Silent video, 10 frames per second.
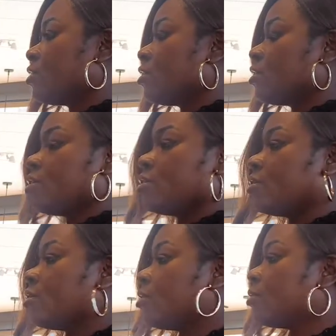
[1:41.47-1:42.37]
So one
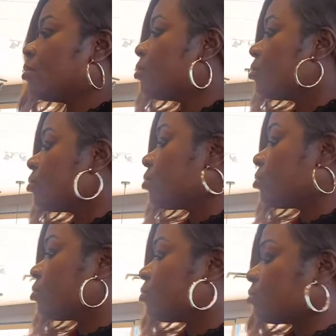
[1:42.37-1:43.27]
can see the
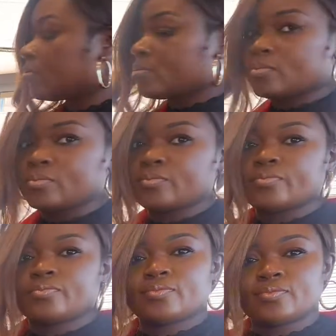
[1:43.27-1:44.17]
coffee beans being
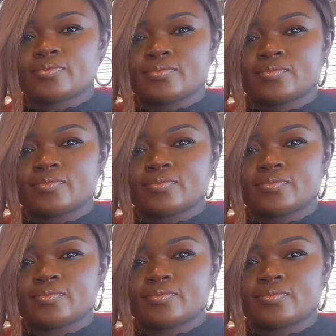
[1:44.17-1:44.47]
made